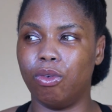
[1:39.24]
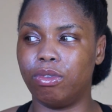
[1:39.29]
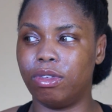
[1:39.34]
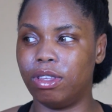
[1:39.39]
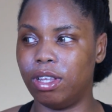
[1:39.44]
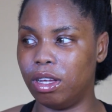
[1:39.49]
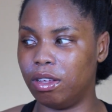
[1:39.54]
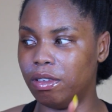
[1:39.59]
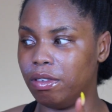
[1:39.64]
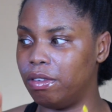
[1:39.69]

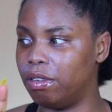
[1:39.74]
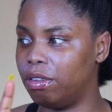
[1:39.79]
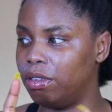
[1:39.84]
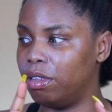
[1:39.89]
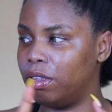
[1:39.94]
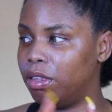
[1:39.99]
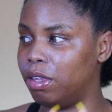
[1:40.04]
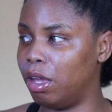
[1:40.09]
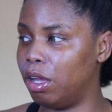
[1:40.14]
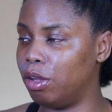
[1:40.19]
test,
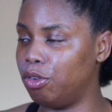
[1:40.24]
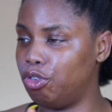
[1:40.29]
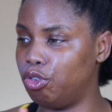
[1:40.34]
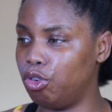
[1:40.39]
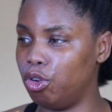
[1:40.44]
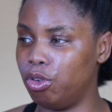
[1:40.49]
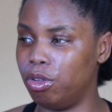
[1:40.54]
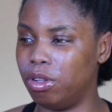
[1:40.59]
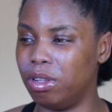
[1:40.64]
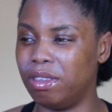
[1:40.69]

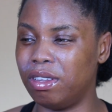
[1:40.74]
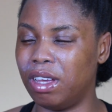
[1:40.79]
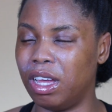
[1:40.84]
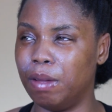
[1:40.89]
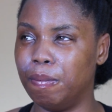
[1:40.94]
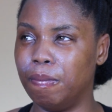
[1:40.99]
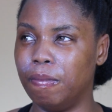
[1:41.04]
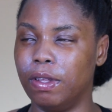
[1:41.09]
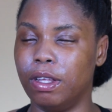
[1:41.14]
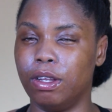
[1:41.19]
show you the
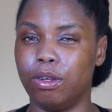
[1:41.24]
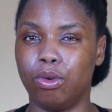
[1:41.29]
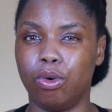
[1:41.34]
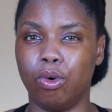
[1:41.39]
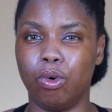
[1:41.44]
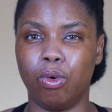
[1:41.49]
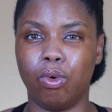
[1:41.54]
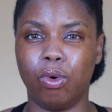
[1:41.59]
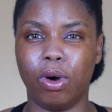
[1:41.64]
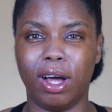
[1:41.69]
time, then
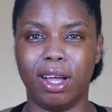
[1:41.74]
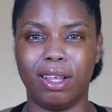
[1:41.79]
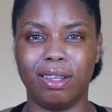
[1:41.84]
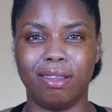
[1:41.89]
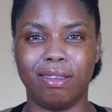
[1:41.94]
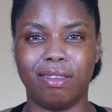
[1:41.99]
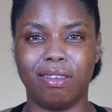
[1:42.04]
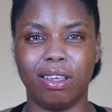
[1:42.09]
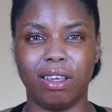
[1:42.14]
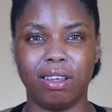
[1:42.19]
go
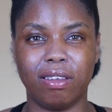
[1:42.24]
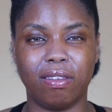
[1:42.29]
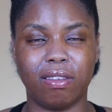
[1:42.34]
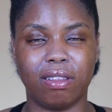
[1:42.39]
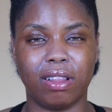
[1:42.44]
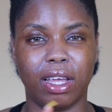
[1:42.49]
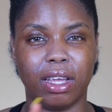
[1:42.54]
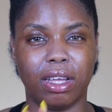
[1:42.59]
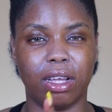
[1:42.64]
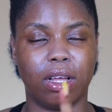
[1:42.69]
and test
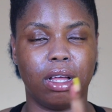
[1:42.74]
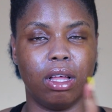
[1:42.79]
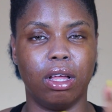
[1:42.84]
like